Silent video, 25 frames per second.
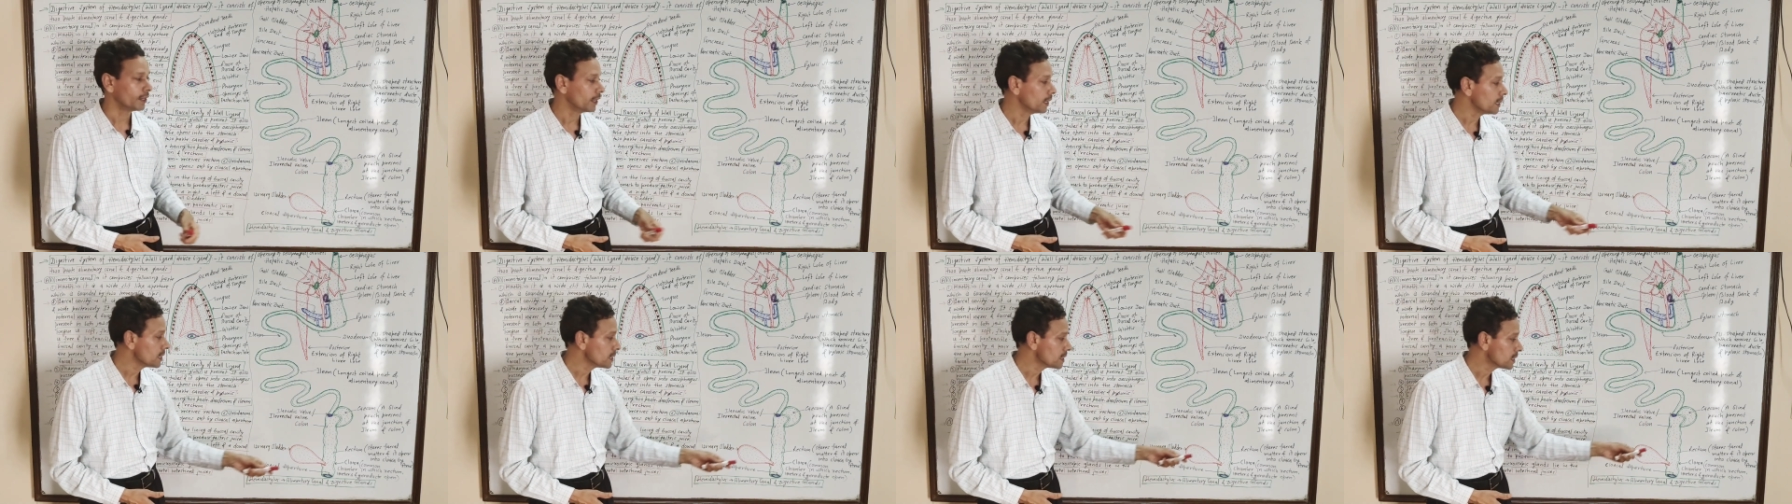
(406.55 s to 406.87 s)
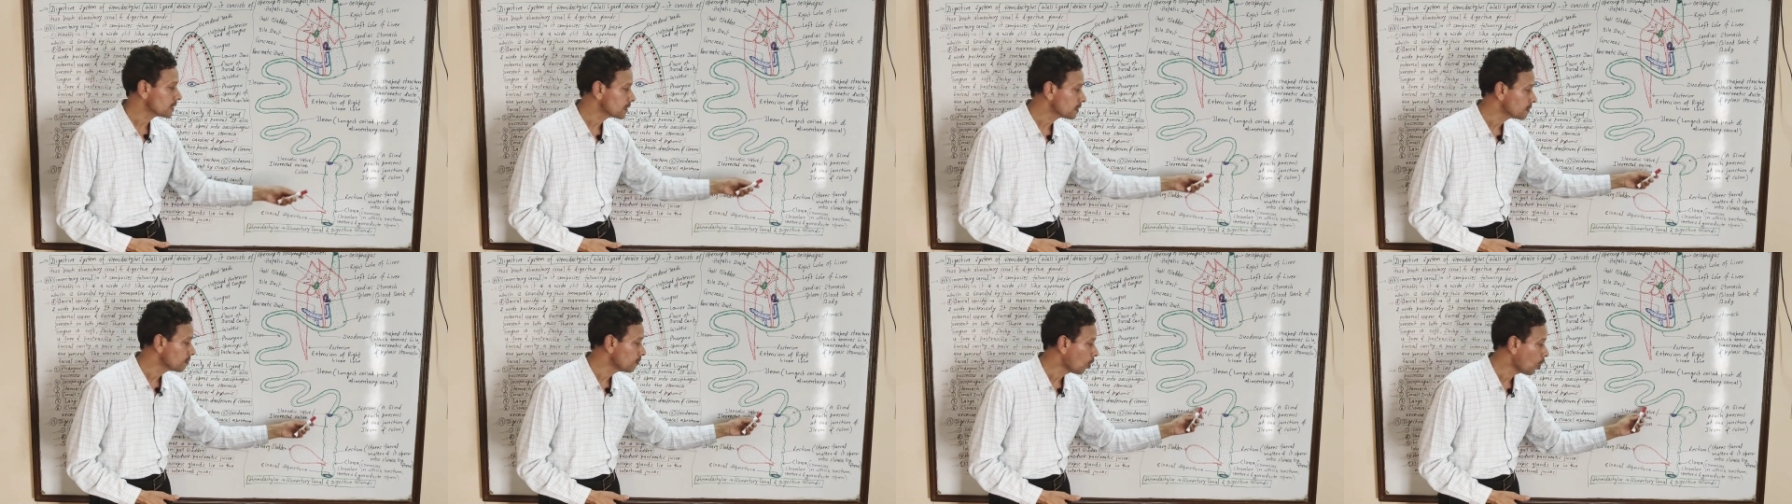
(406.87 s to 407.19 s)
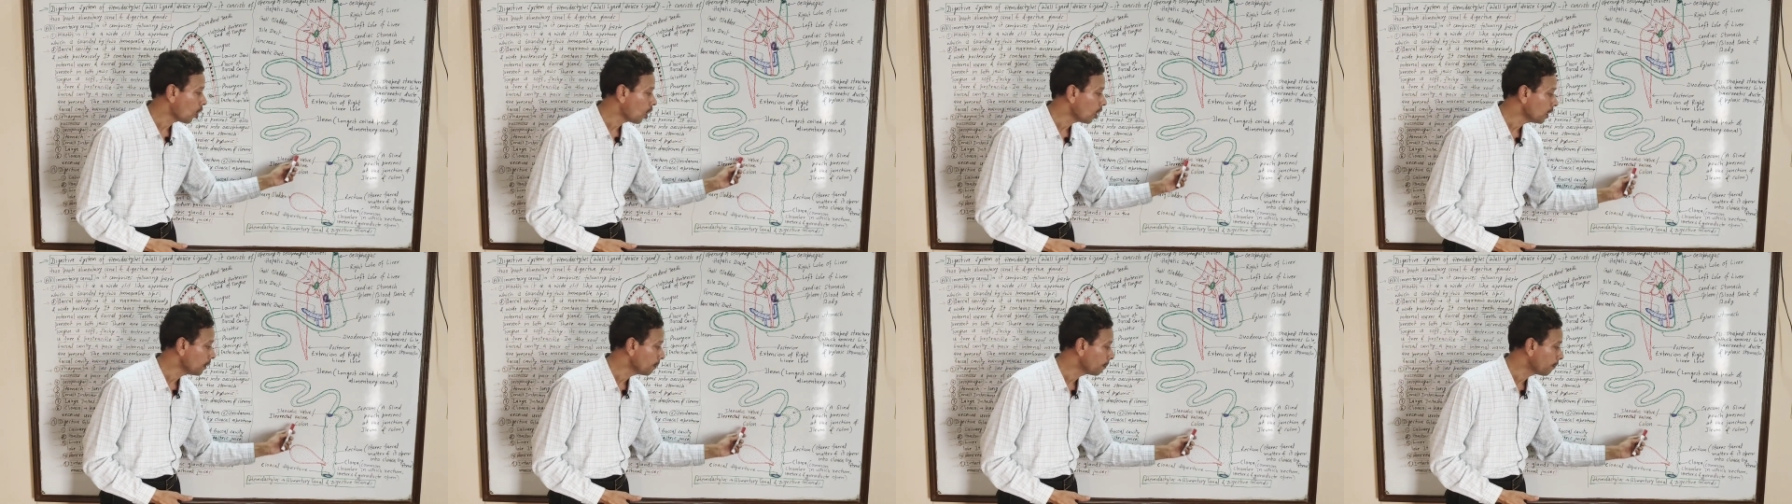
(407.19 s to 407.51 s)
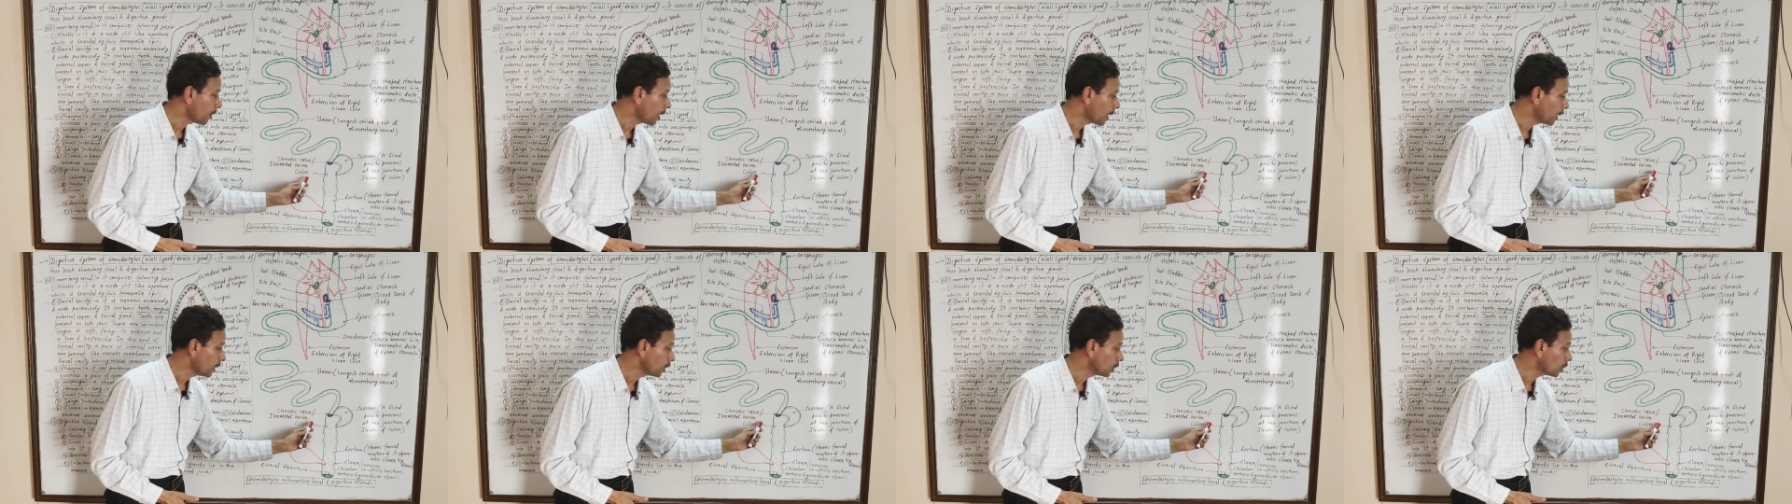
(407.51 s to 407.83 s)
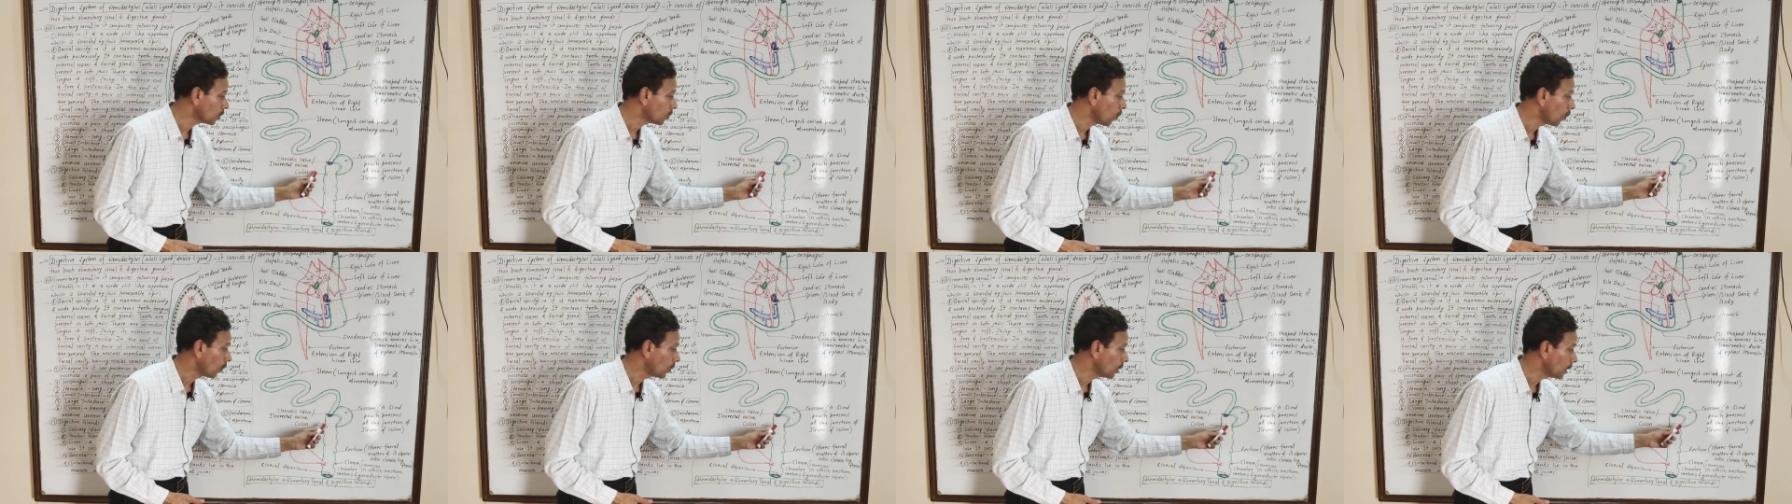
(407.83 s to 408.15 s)
this small
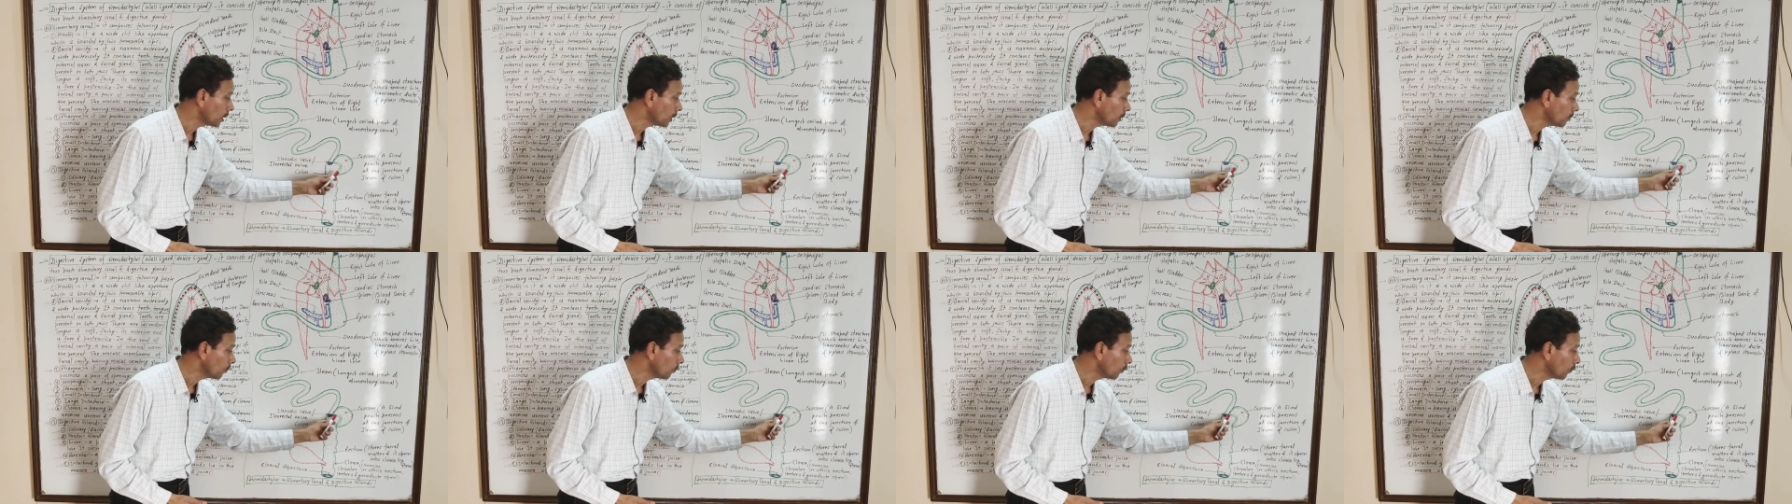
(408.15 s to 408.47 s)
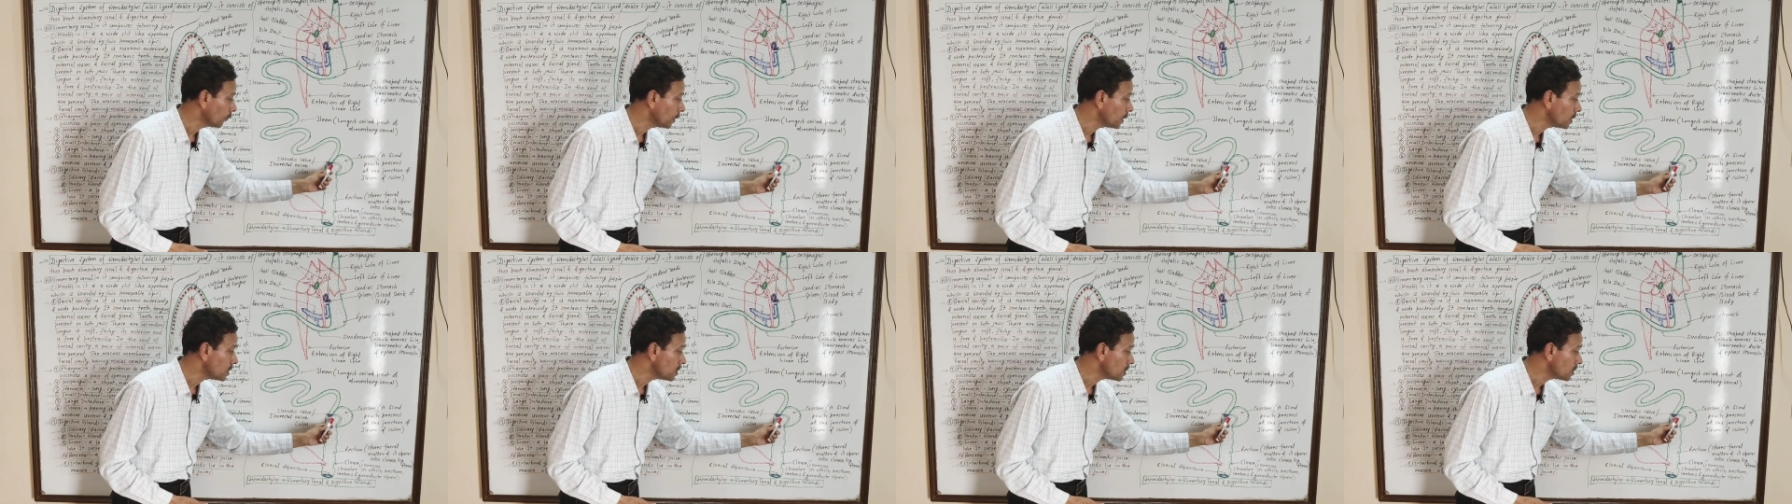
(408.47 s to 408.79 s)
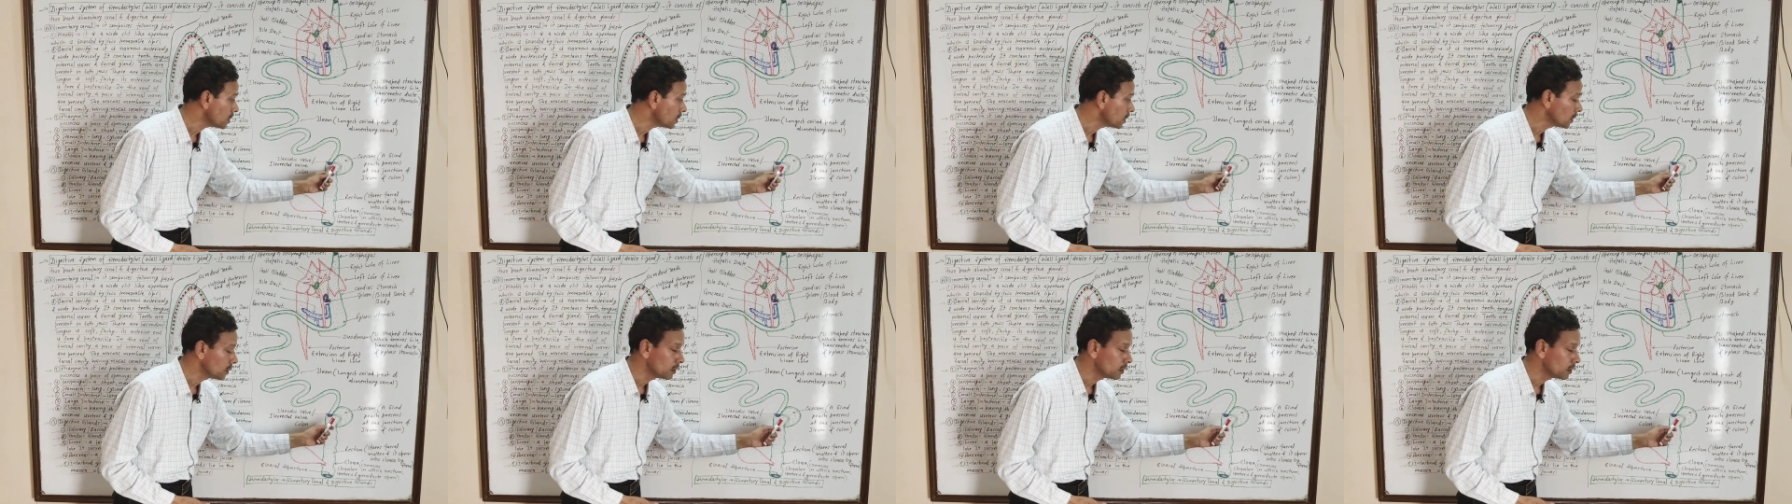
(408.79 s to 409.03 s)
part colon which